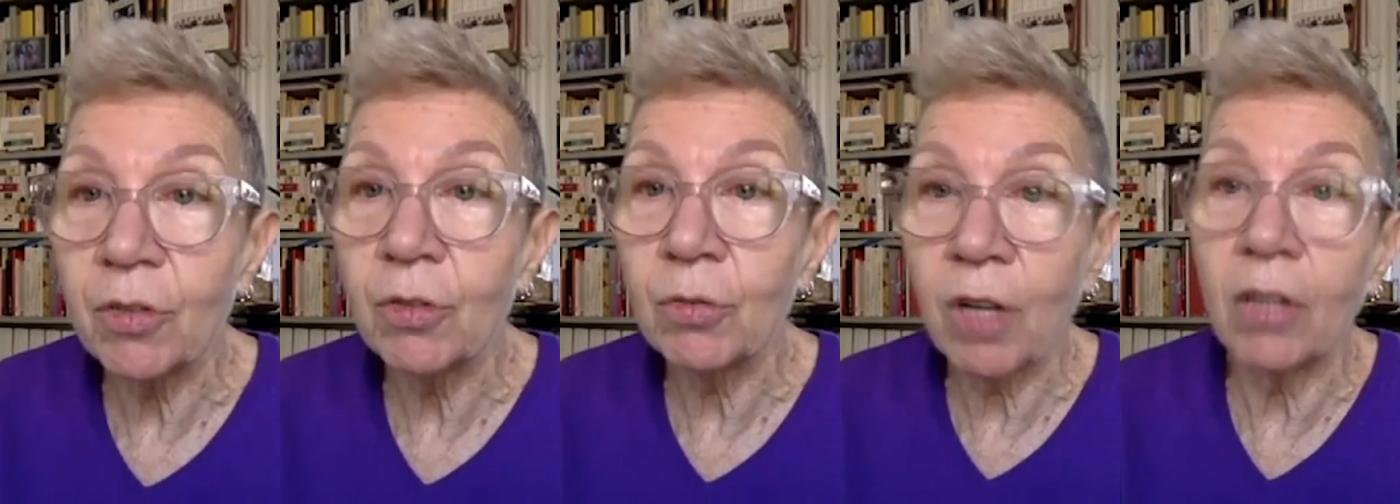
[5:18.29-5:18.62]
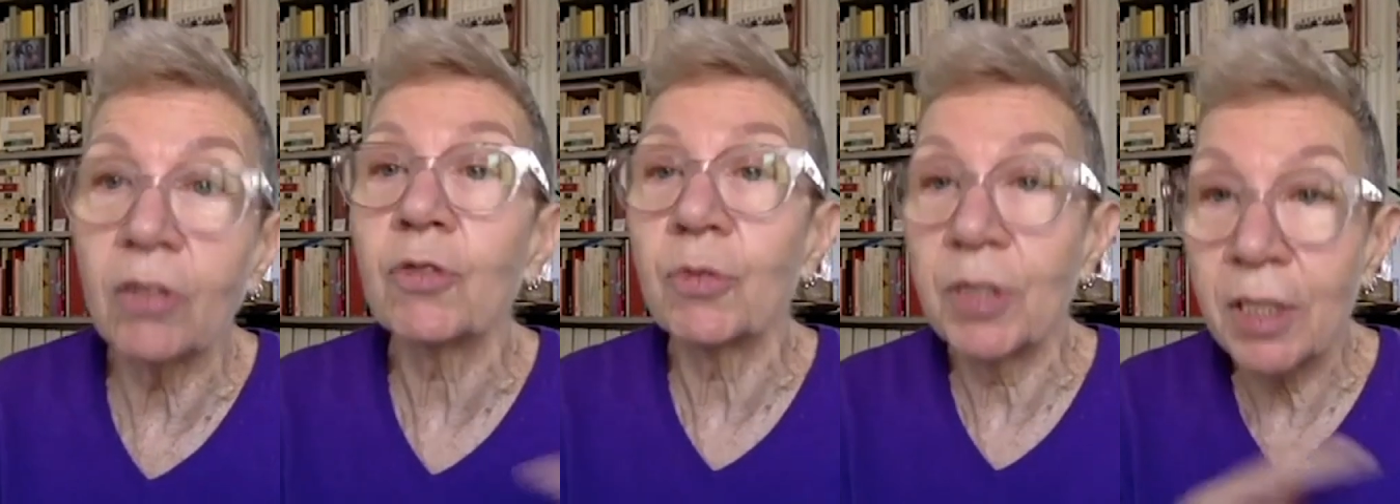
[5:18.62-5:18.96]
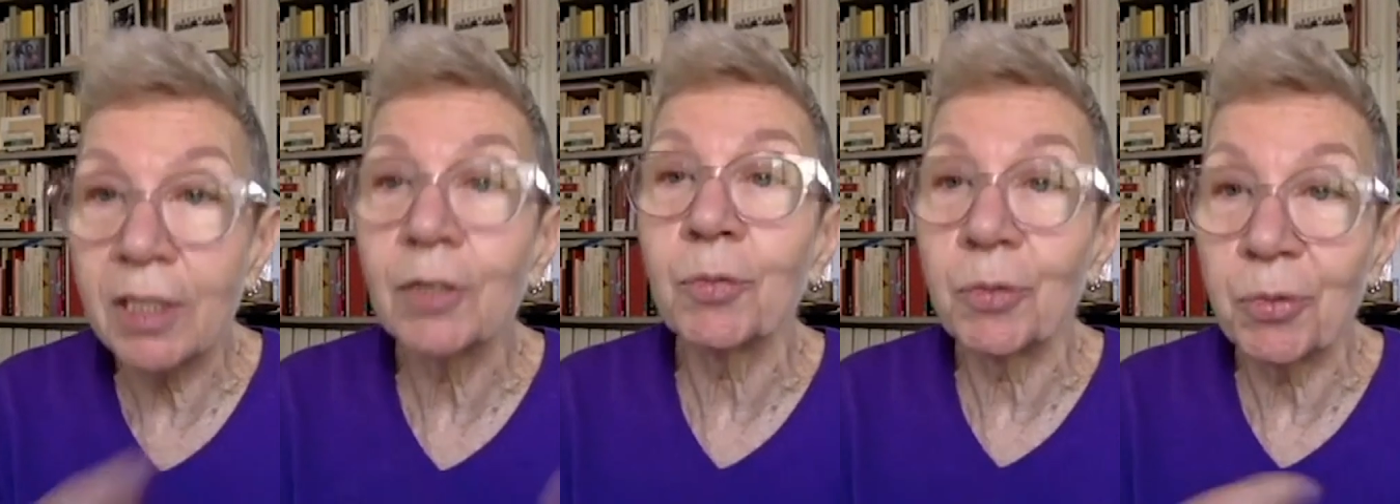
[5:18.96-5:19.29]
to
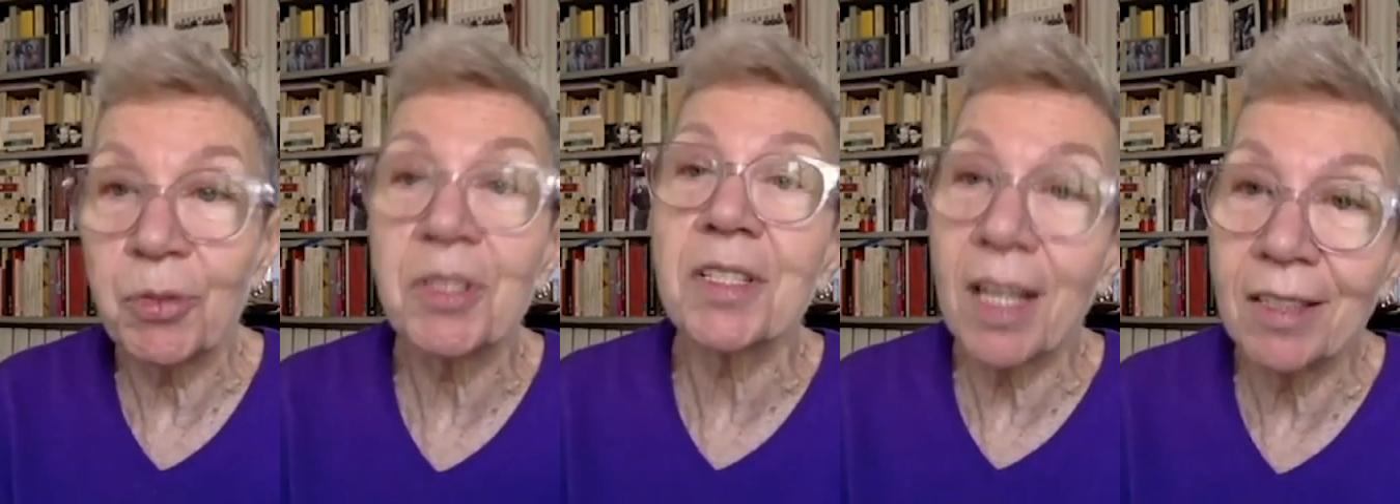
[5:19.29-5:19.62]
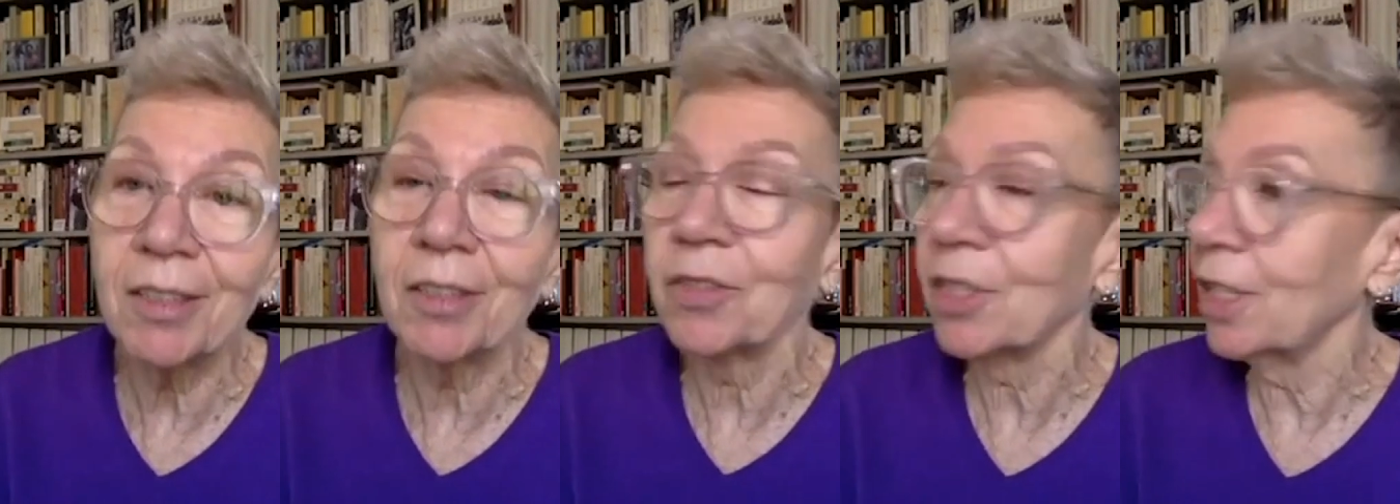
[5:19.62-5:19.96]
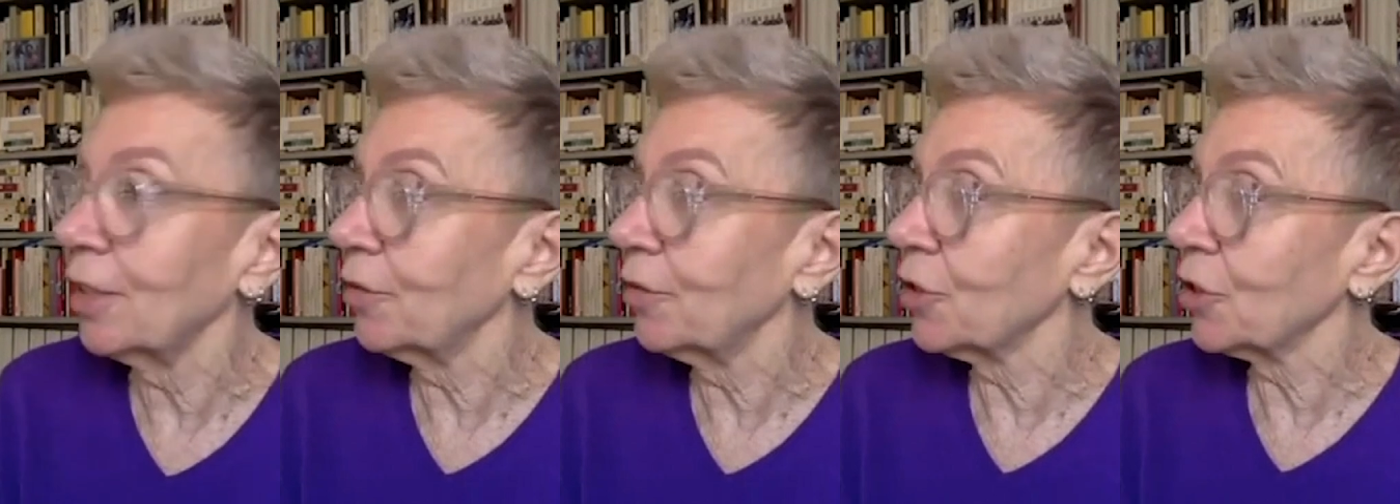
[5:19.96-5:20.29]
contradict what was said on
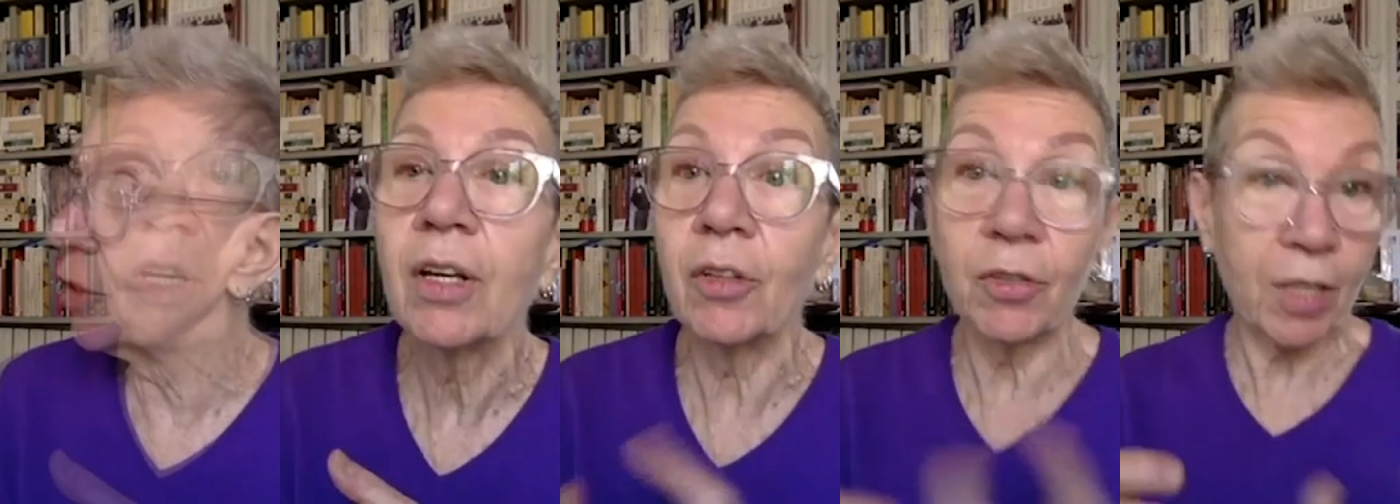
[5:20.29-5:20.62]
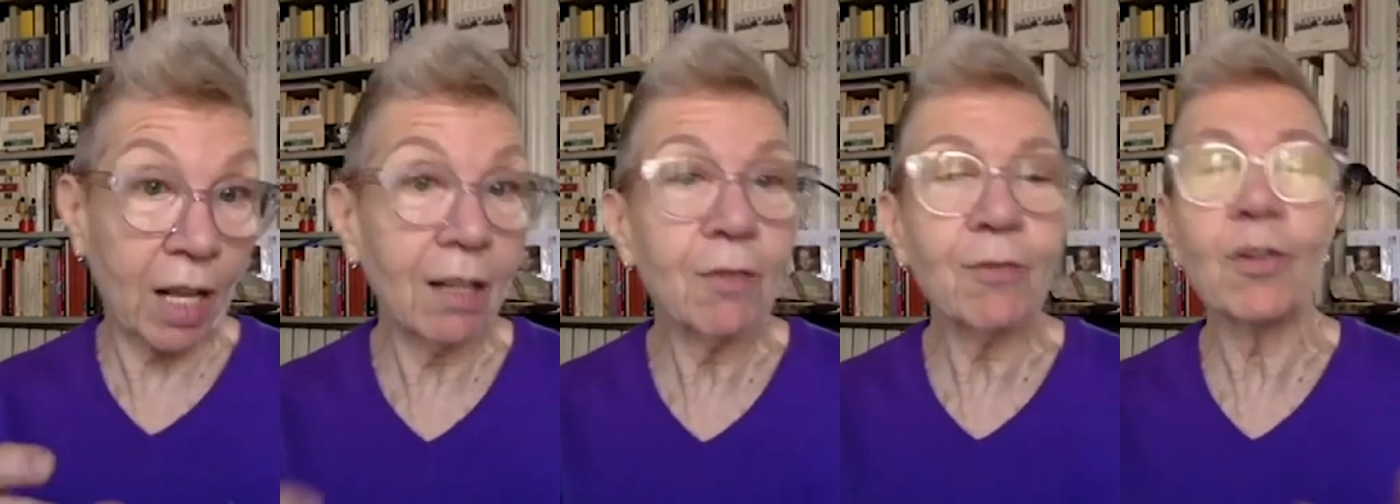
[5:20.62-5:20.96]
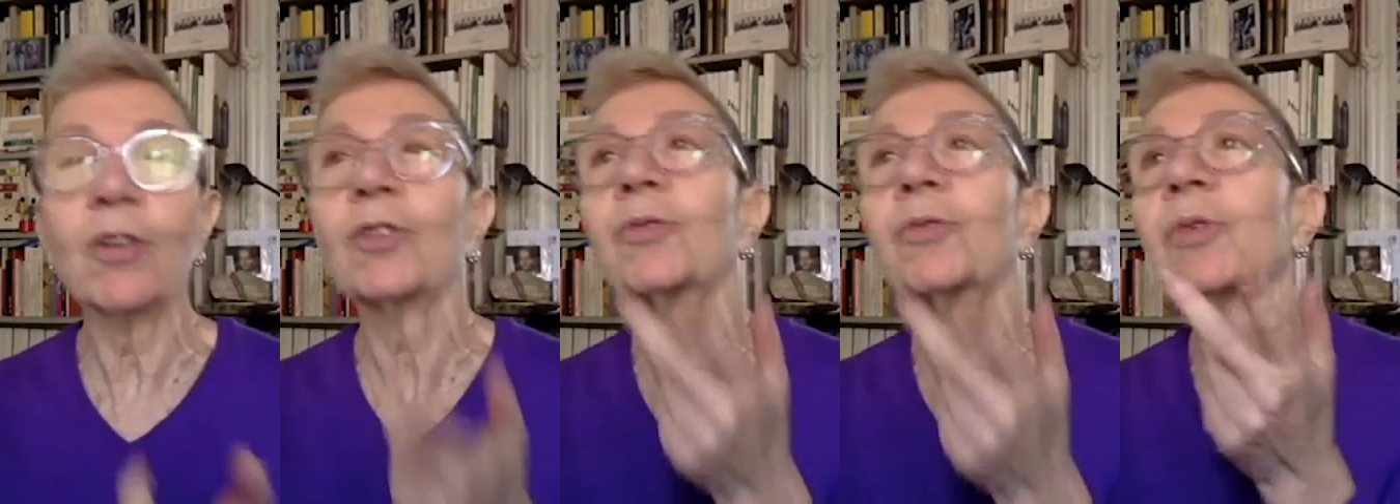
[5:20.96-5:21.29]
television. The
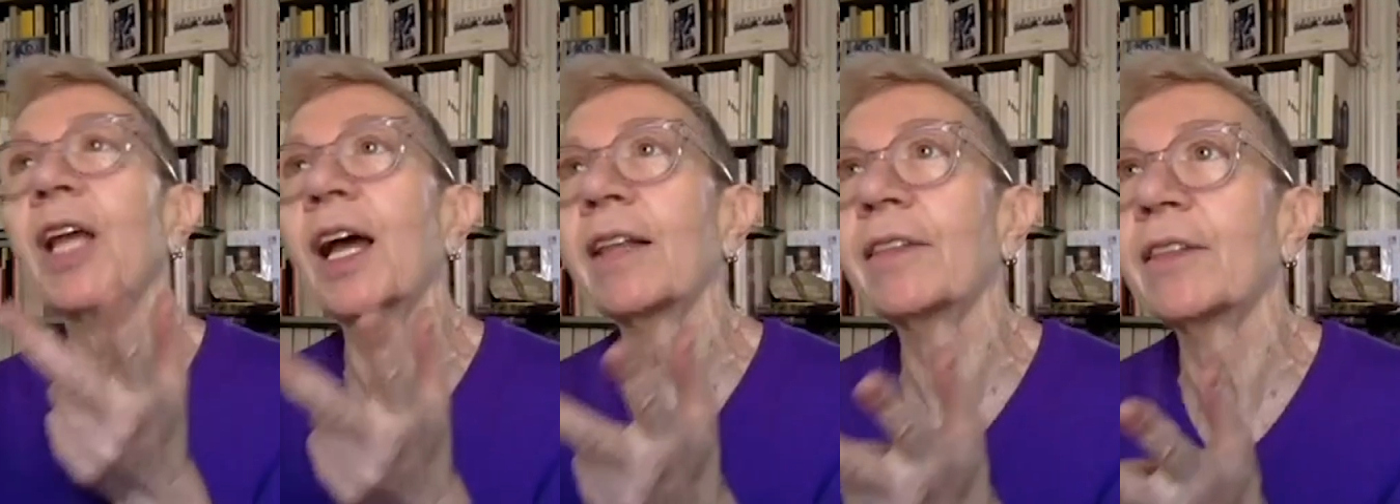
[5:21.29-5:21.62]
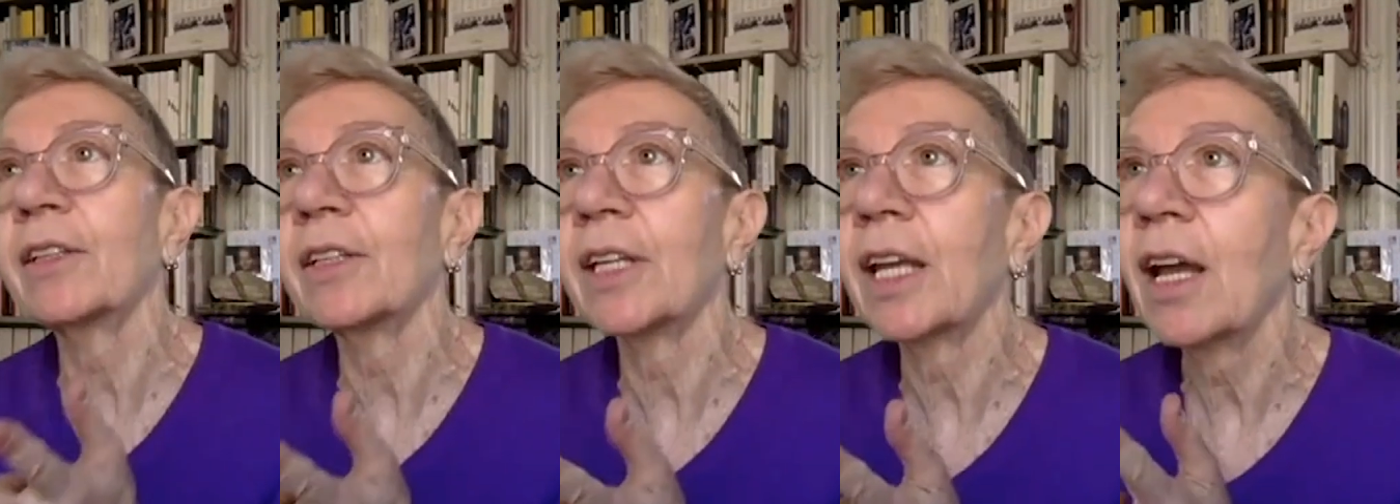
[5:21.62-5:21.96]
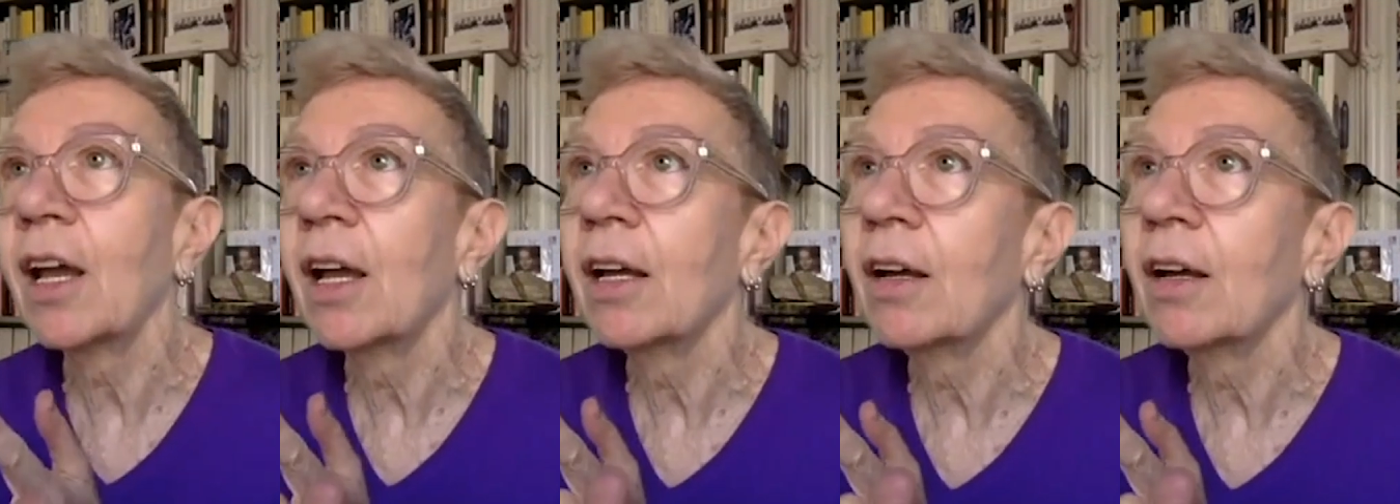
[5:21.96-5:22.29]
telephone, we had the